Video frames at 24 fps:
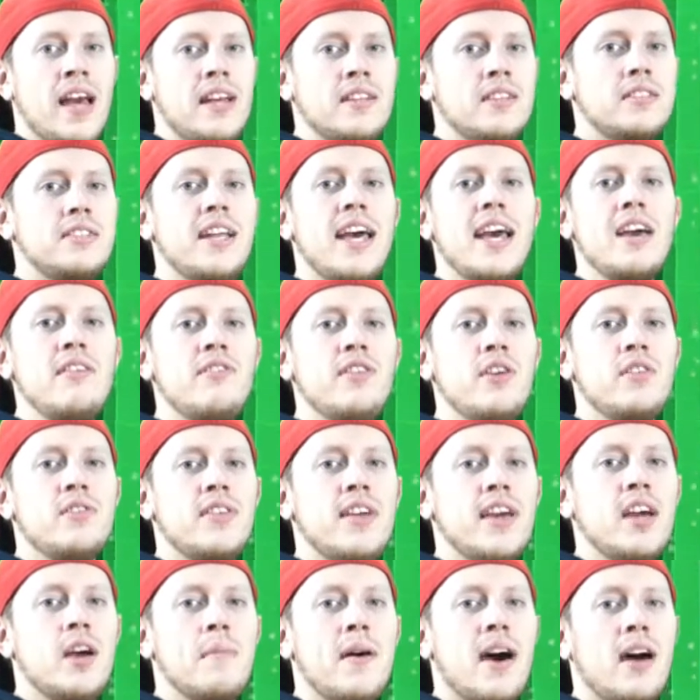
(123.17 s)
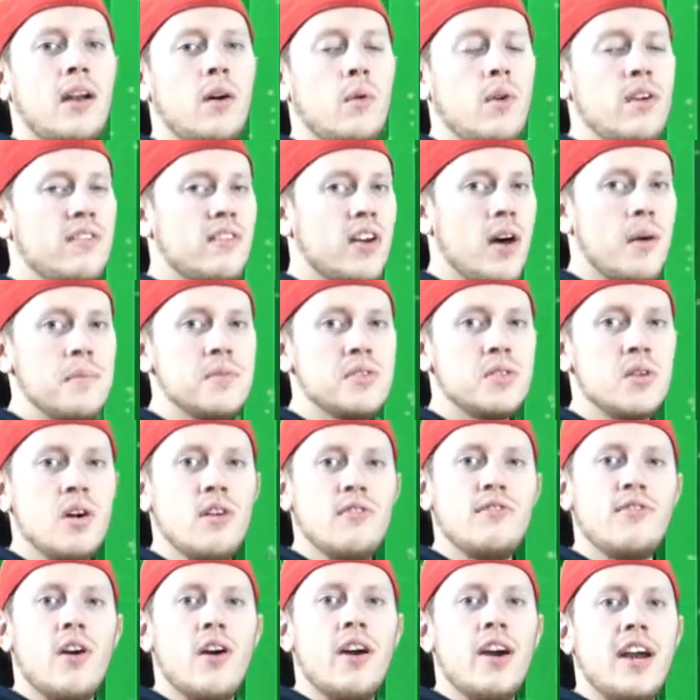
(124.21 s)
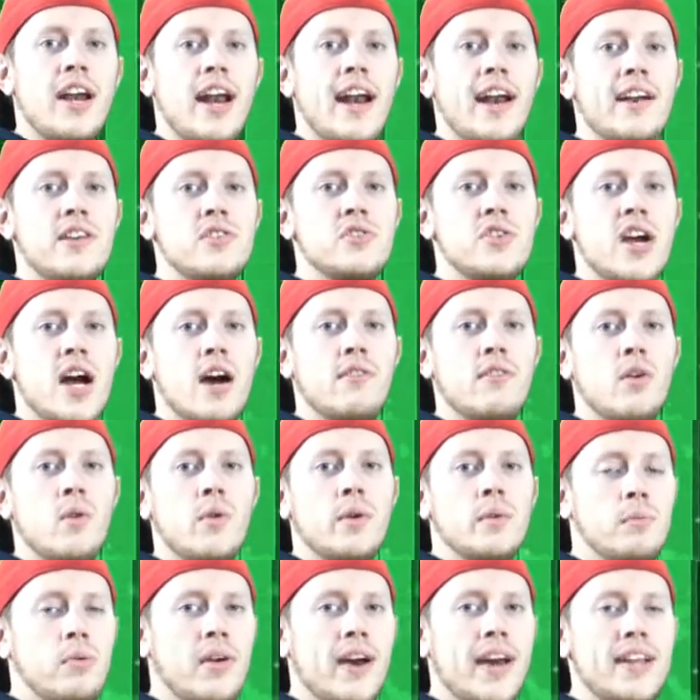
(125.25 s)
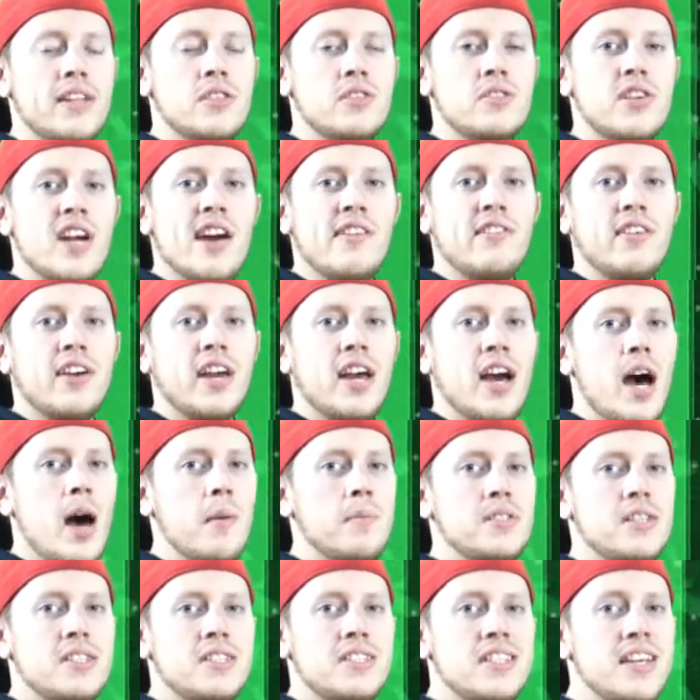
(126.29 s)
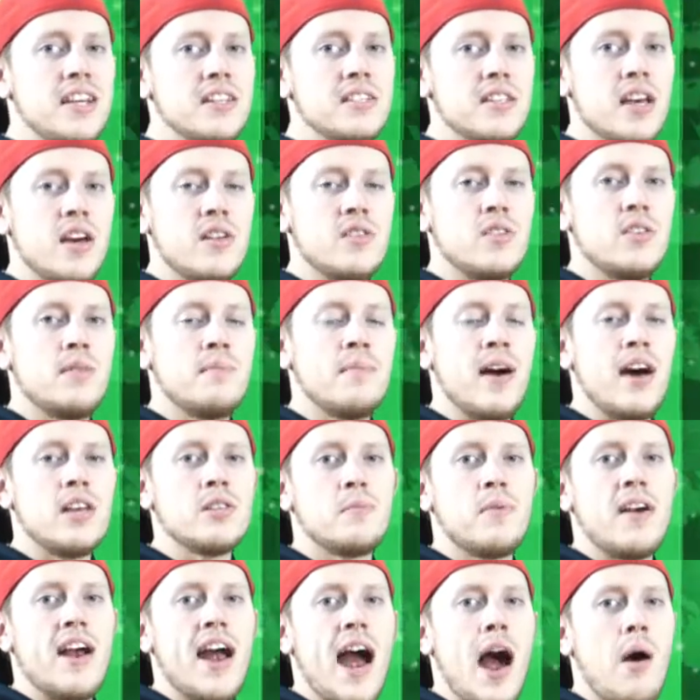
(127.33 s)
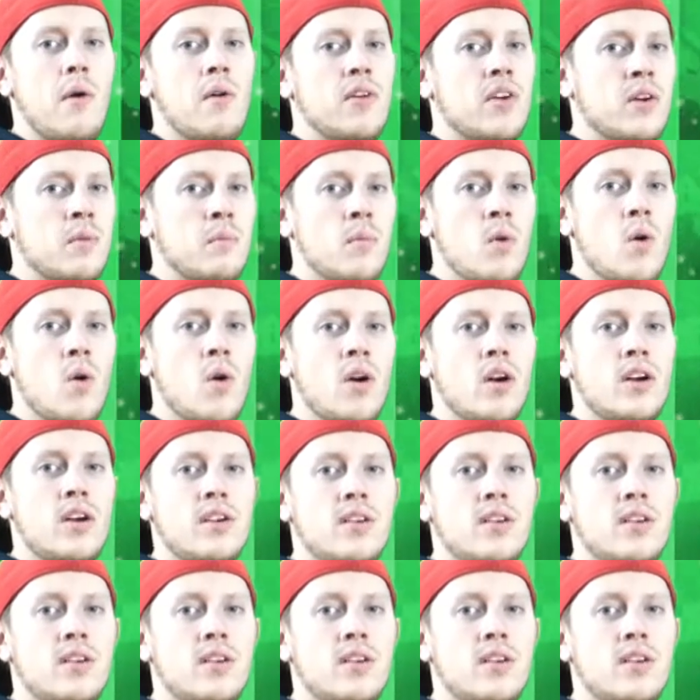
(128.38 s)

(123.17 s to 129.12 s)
Today, if you think about it, we've come so far in air travel with planes traveling up to 600 miles per hour or more.